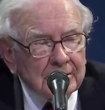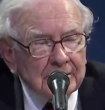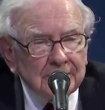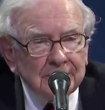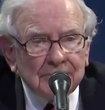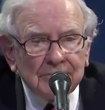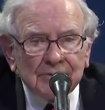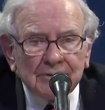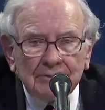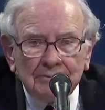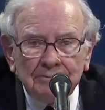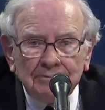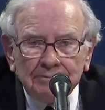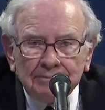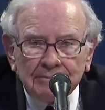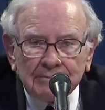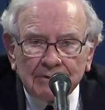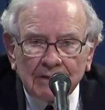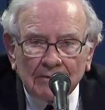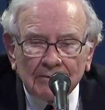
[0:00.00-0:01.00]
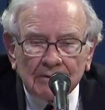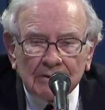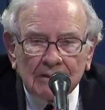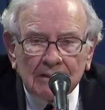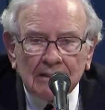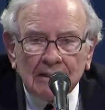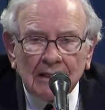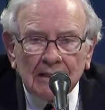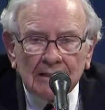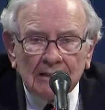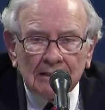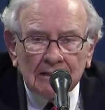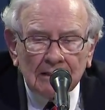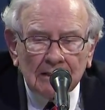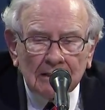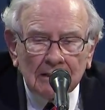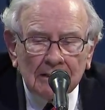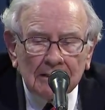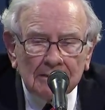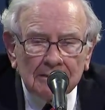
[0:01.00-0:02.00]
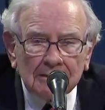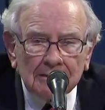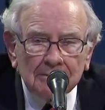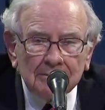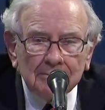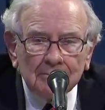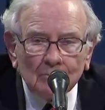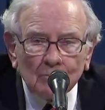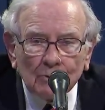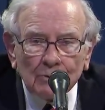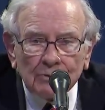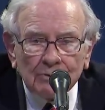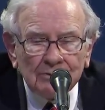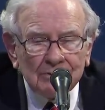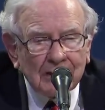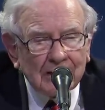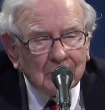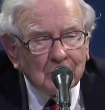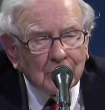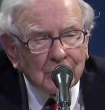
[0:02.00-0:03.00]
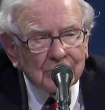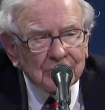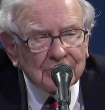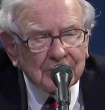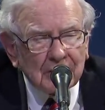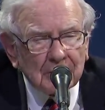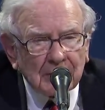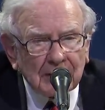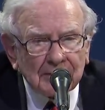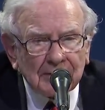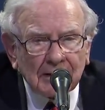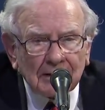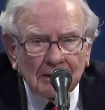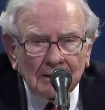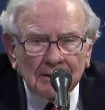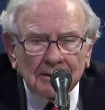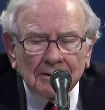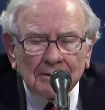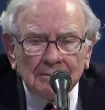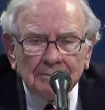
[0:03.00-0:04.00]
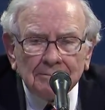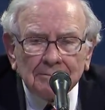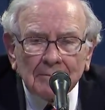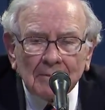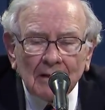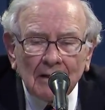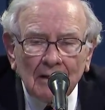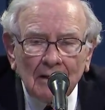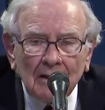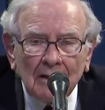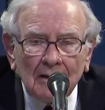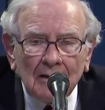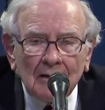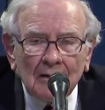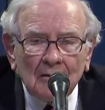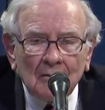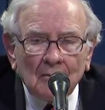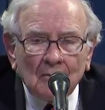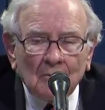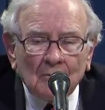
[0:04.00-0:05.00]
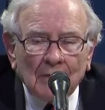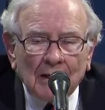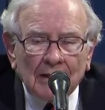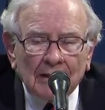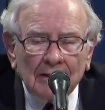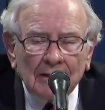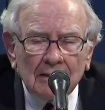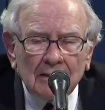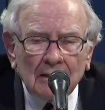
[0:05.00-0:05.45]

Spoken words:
in 1789, and we'll have more to say about that later. But